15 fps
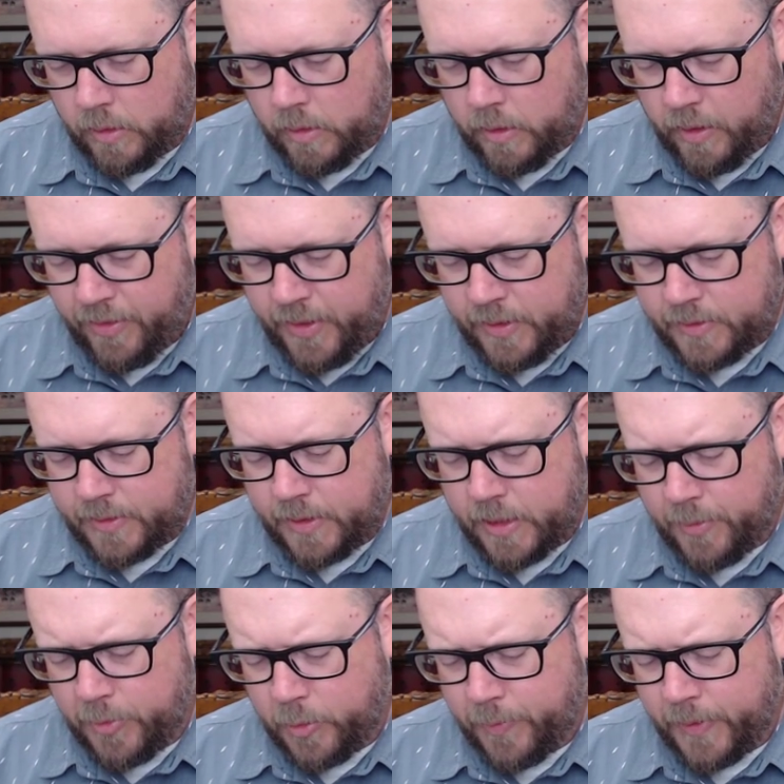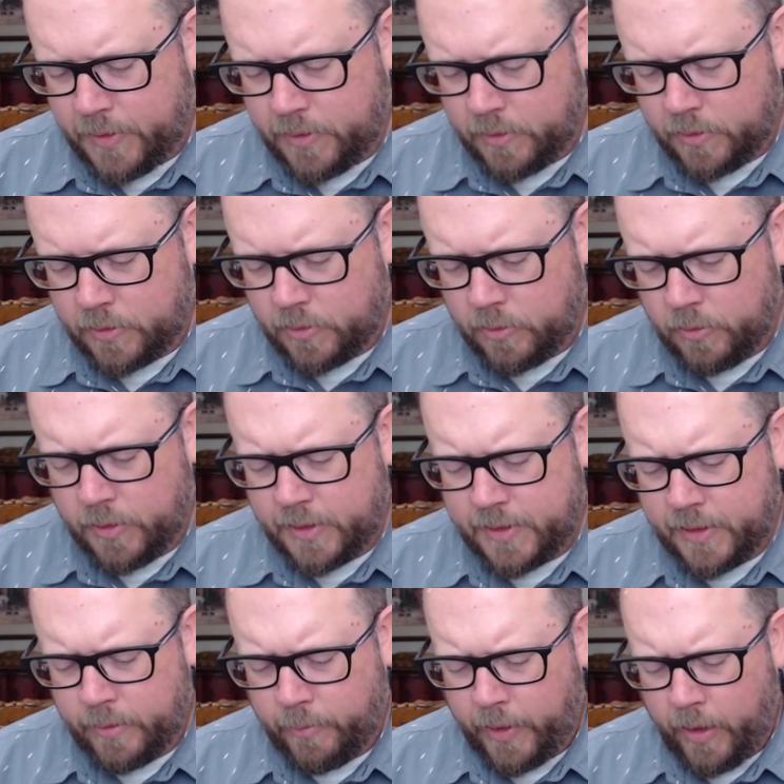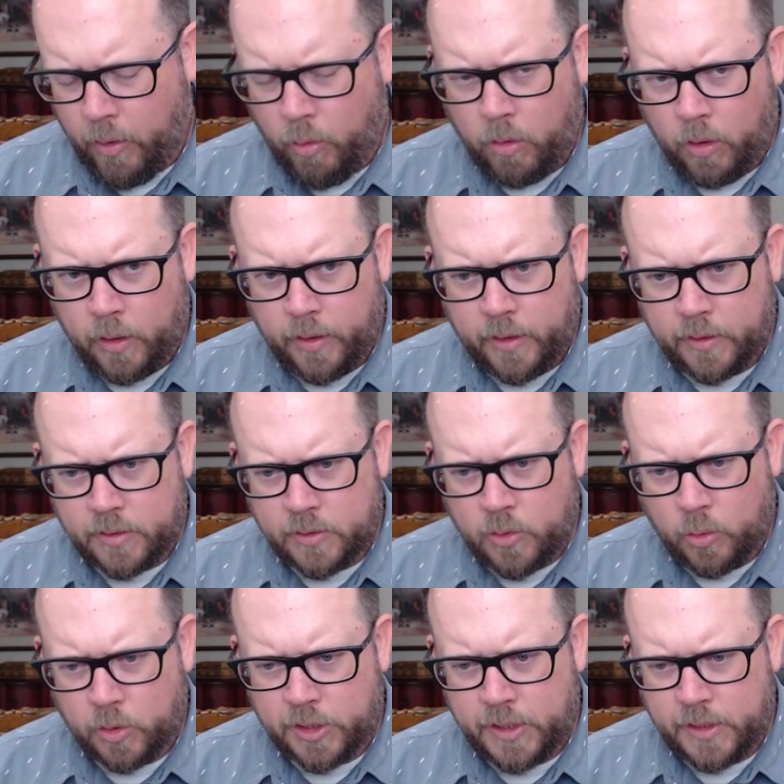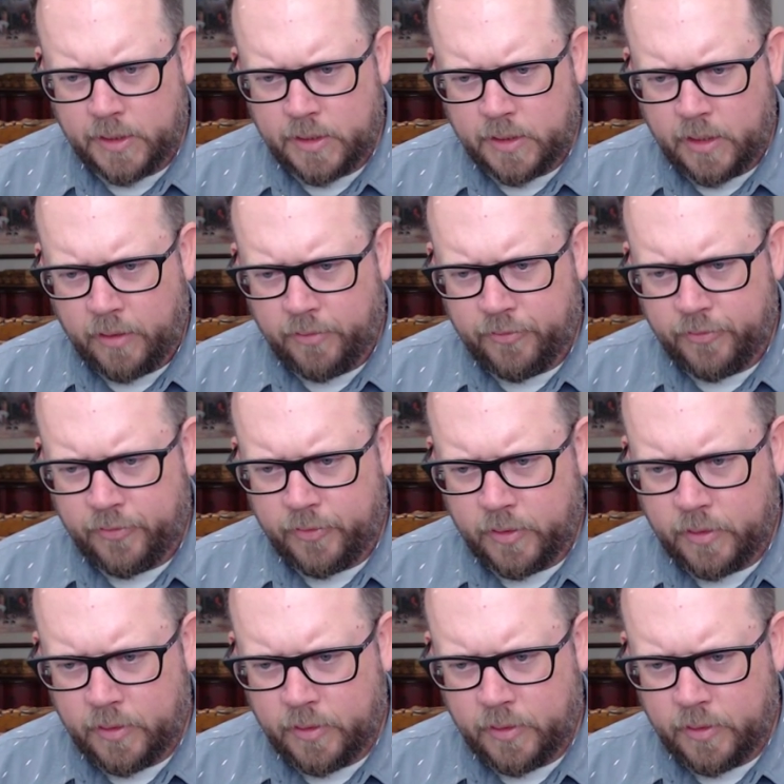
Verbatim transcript: I think CW Pencils threw this in when I ordered the score sheet stuff,